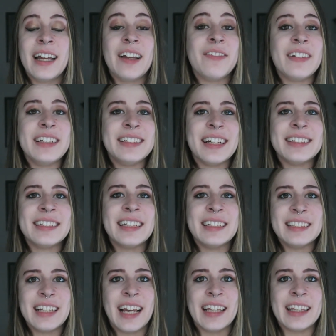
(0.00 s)
if he
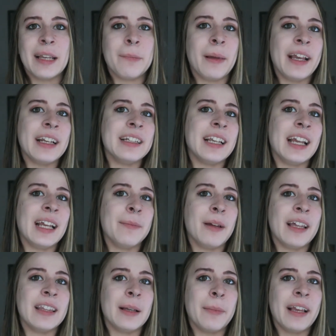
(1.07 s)
doesn't and they made a name
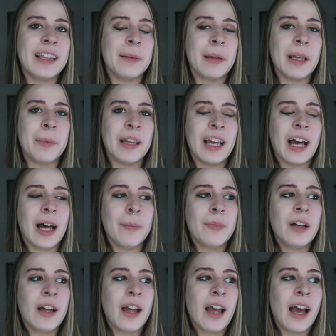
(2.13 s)
and they made the baby
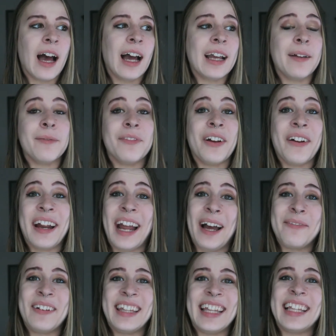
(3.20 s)
up, I am very
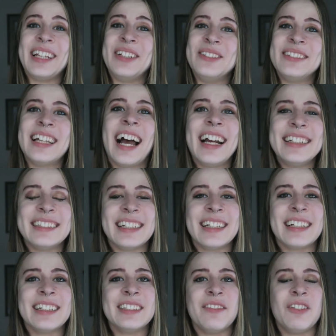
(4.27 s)
happy that they used
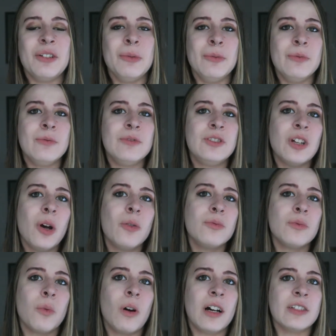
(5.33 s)
Isaac, because if you
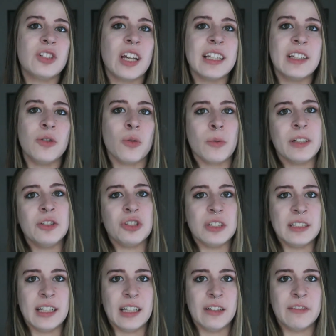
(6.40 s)
don't watch any
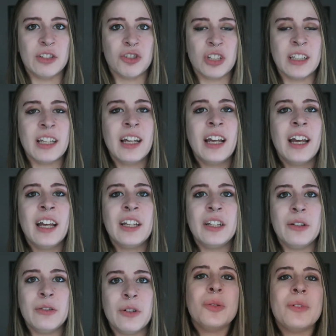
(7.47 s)
Norwegian television,
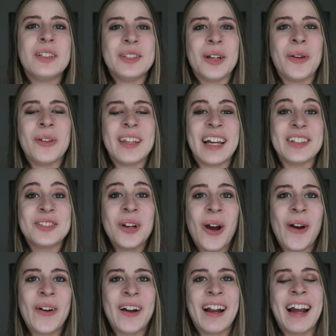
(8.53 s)
you would know that
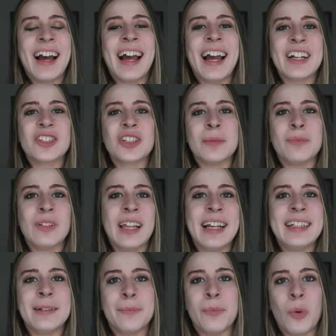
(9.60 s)
Tarja actually
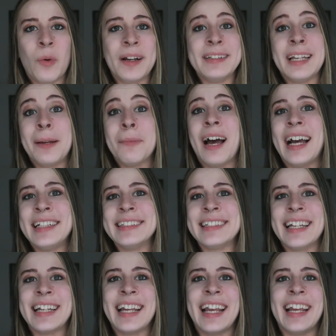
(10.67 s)
played a boy named
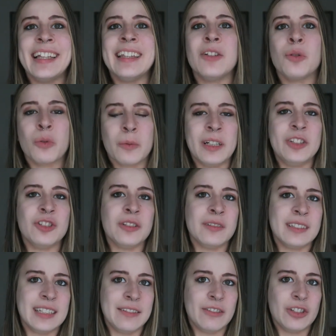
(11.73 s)
Isaac in the
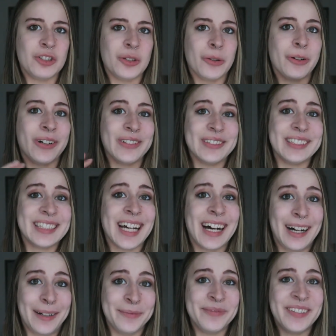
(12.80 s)
Norwegian TV show called
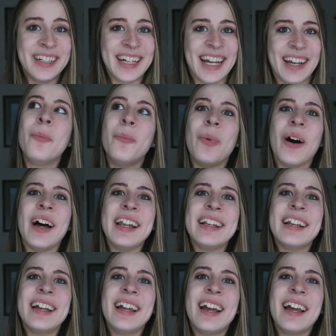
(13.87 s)
Skam. But